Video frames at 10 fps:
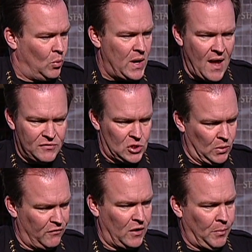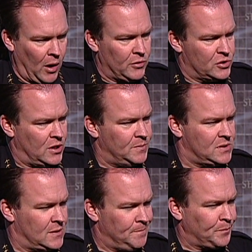We have terrific
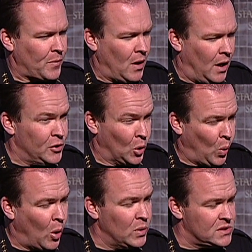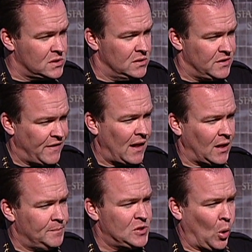partnerships under what was
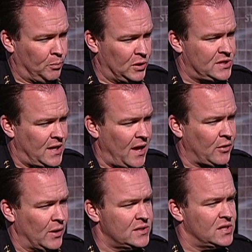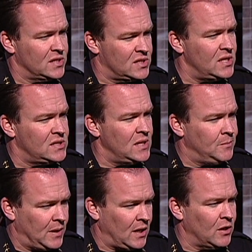developed or put together as the
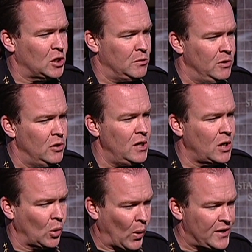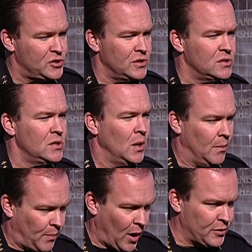CCP, the Community Corrections
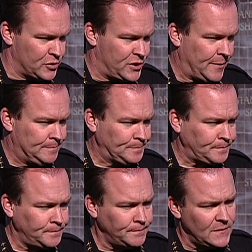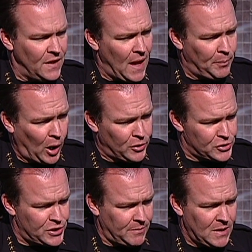Partnership. That
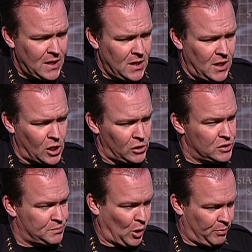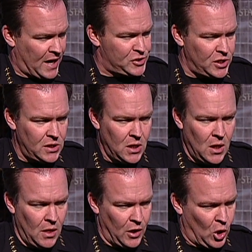partnership includes probation,
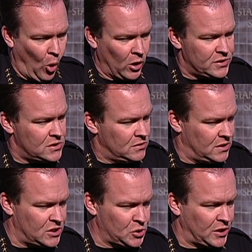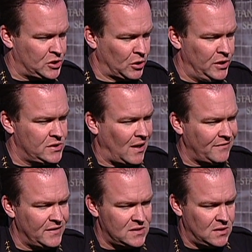the courts, the district attorney's
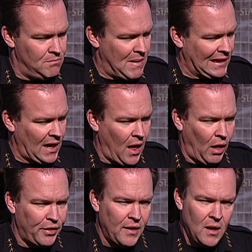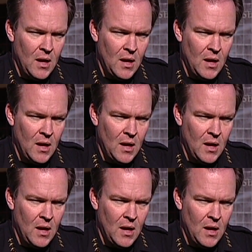office, mental health,